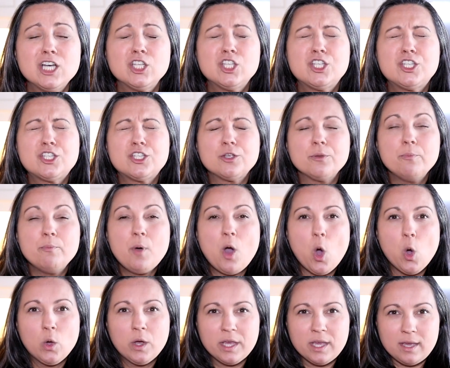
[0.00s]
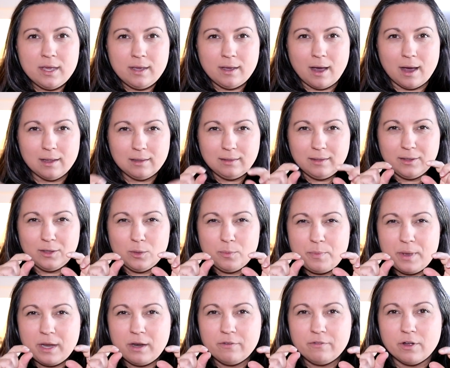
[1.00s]
smoky, a little
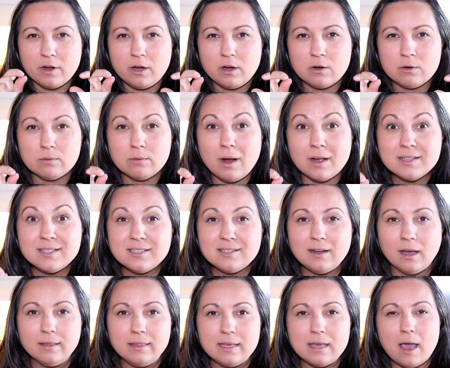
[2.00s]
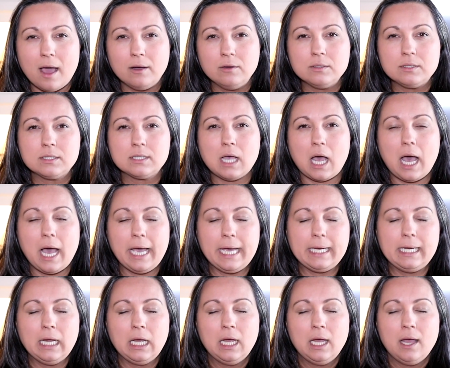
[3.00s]
bit of a crust on the
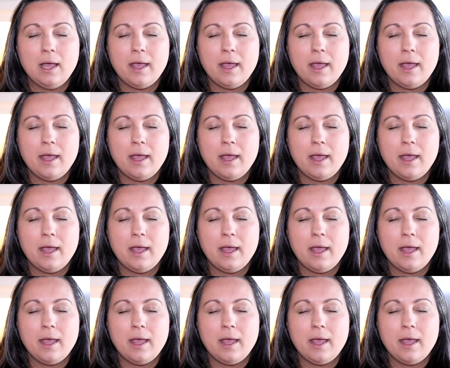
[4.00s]
outside,